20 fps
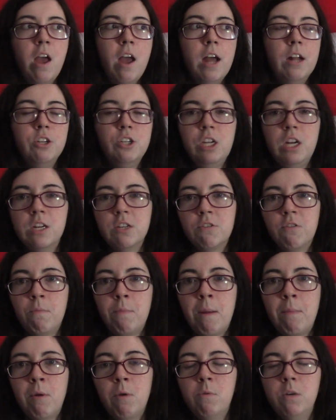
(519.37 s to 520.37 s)
And she doesn't
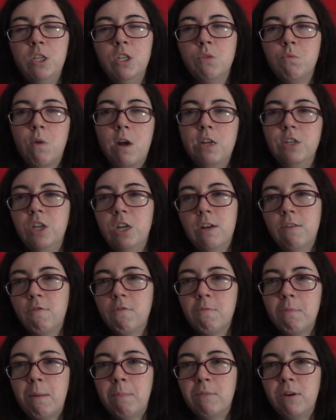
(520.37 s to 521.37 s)
remember, which is why she didn't
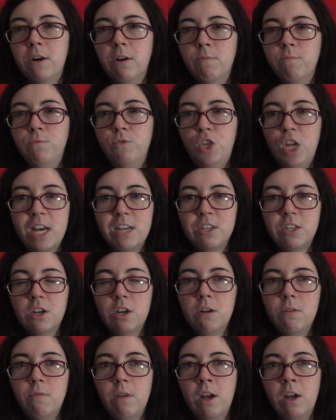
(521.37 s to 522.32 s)
remember Jester.